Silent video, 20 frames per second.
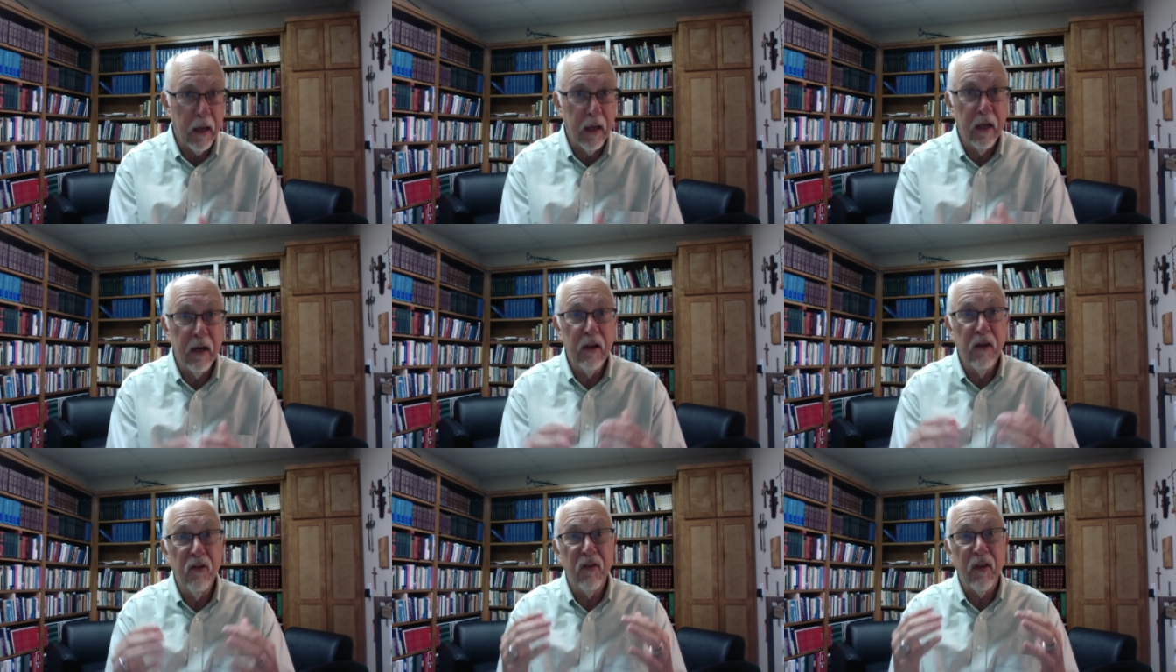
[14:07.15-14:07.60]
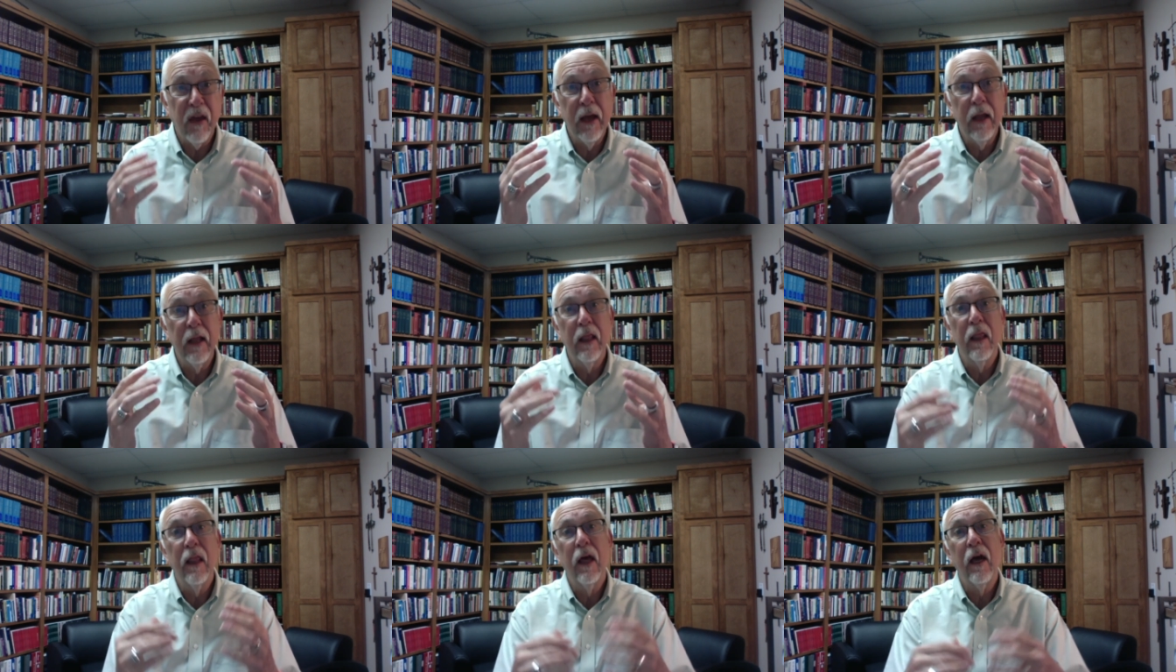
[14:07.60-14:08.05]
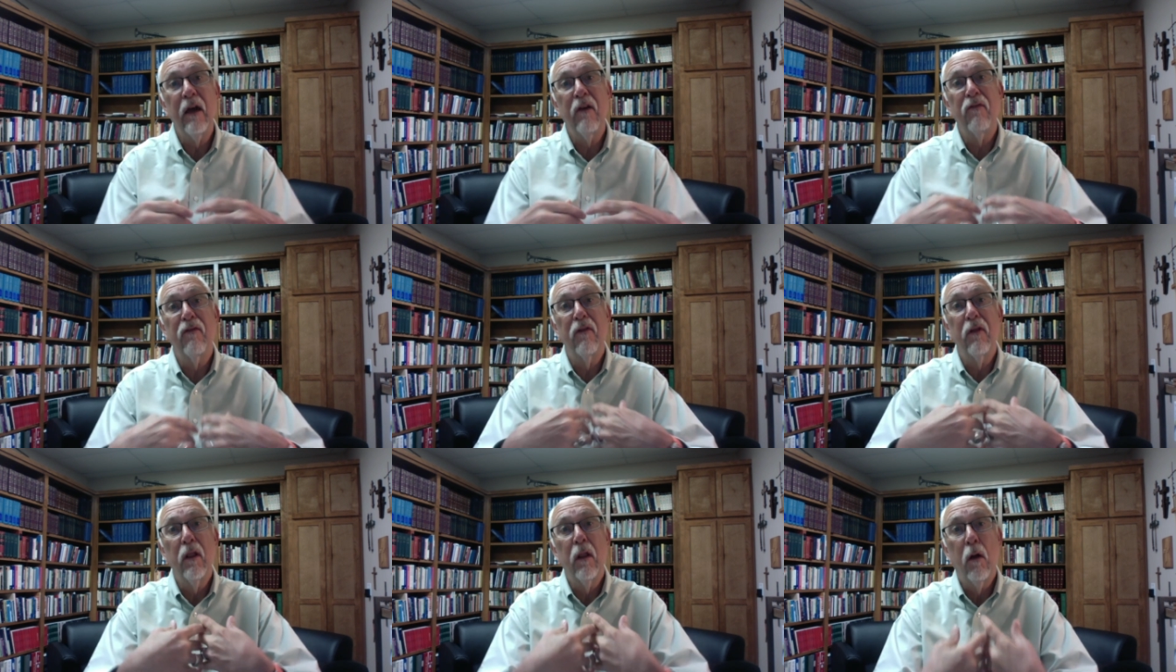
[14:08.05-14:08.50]
It is a
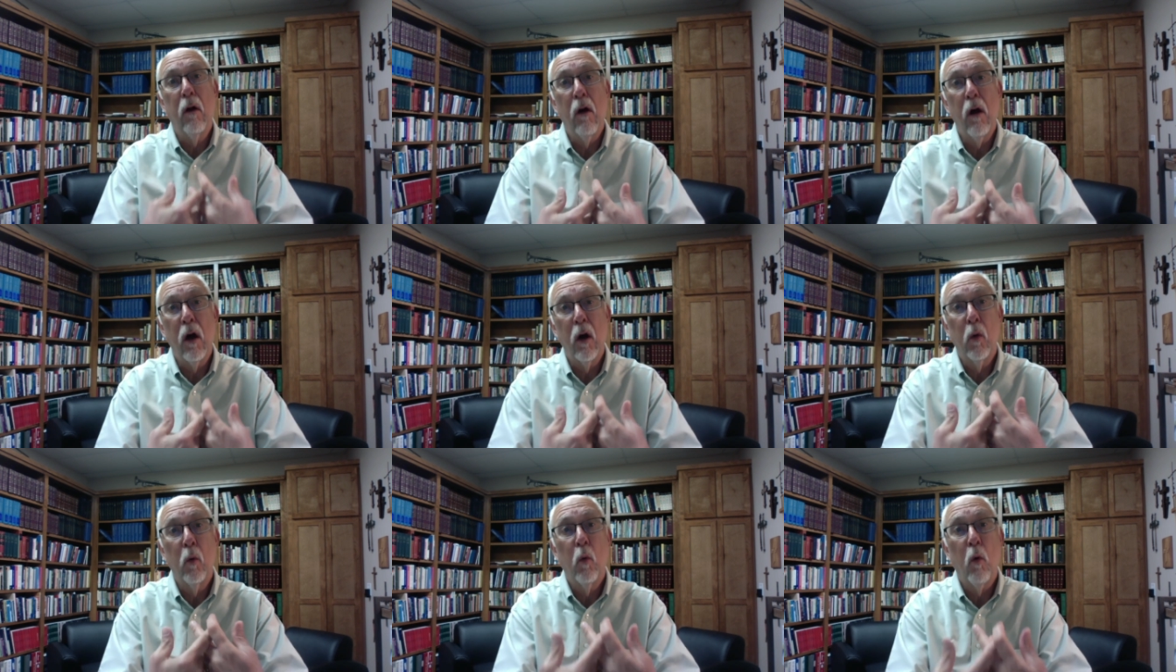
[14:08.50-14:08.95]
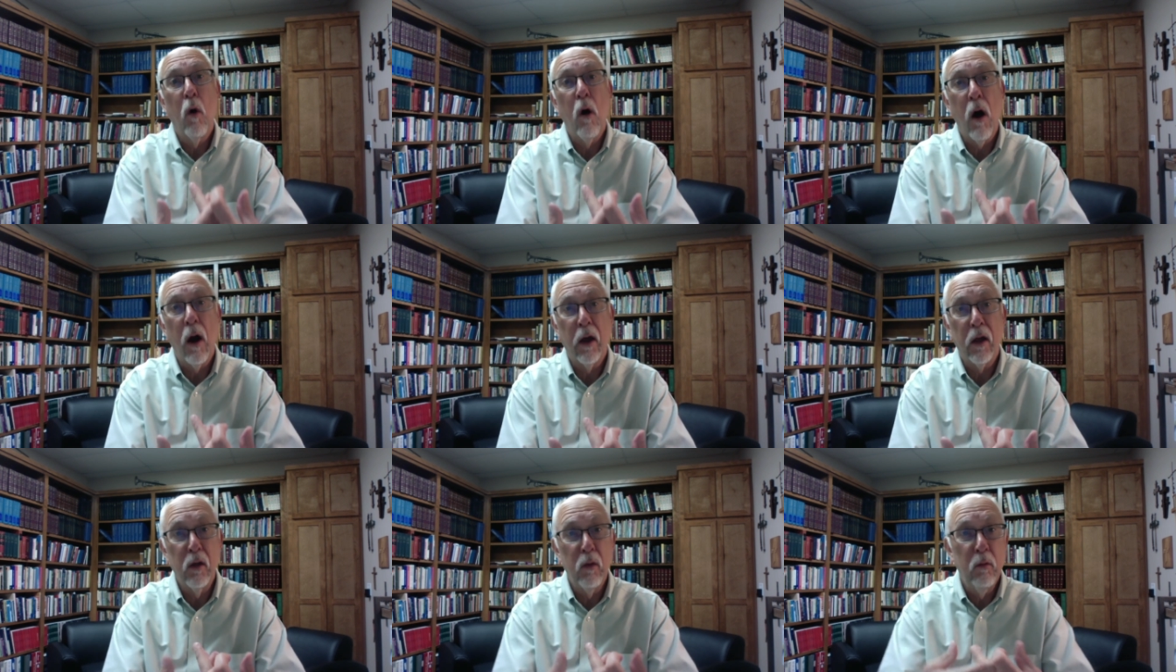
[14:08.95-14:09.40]
lifelong walk.